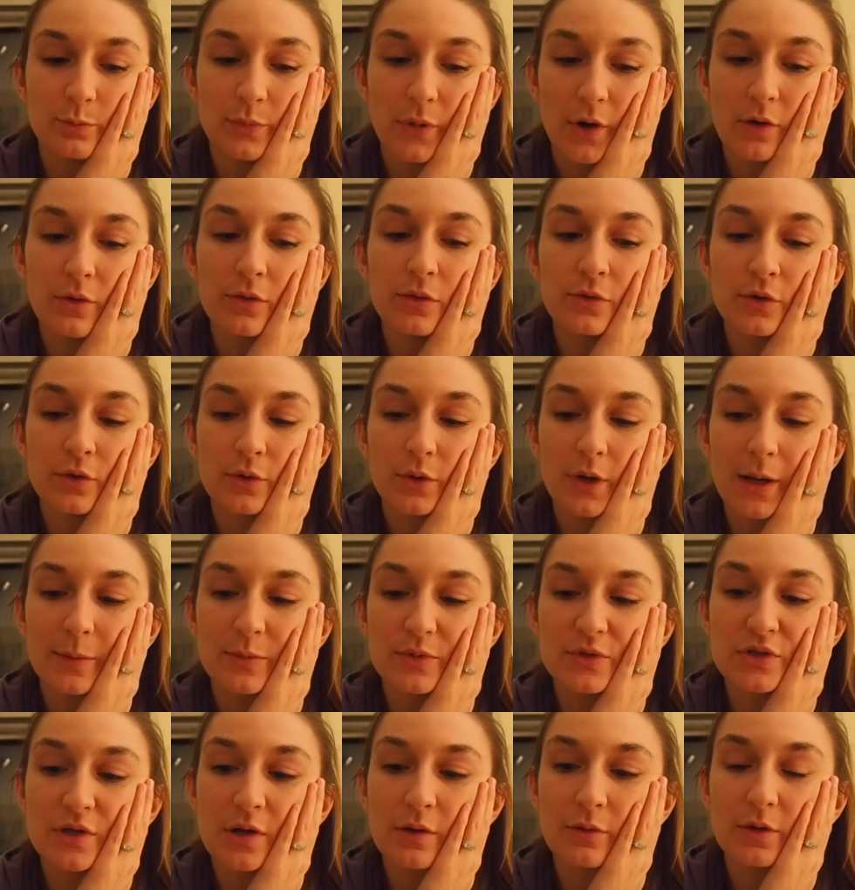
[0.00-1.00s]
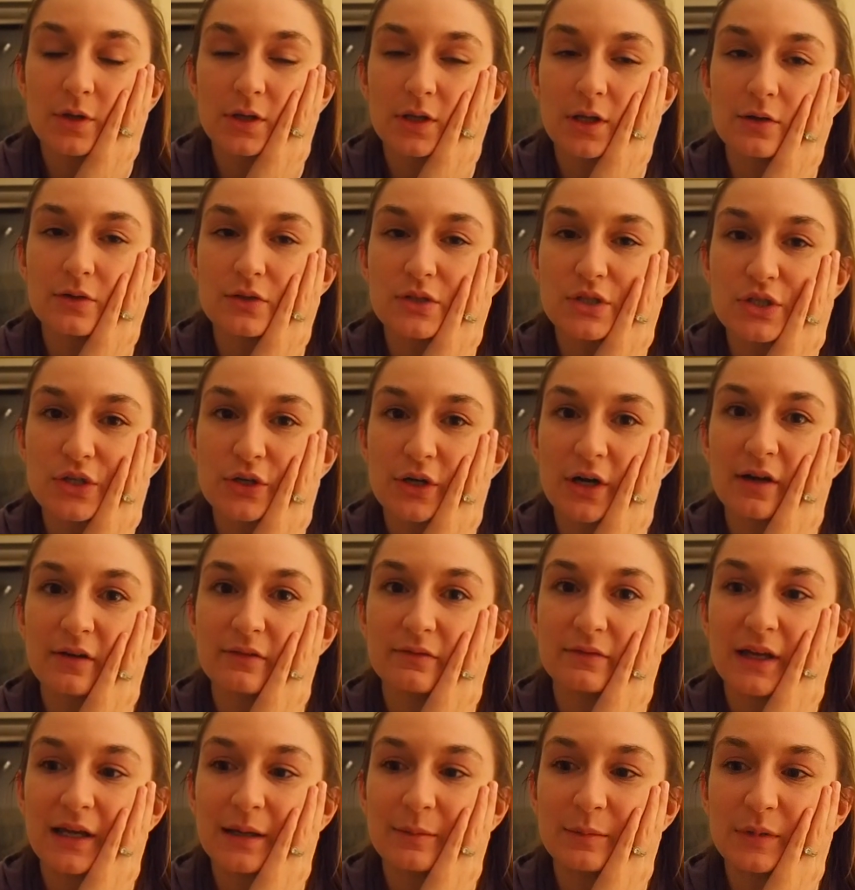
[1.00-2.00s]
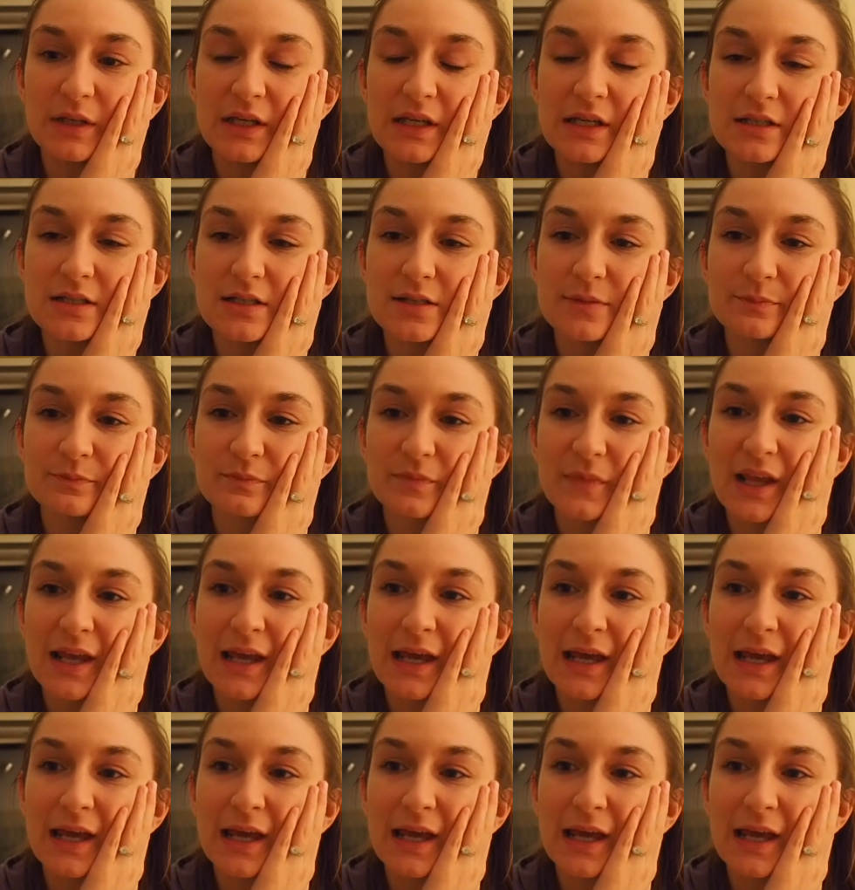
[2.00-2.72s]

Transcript: both grew up so close to our families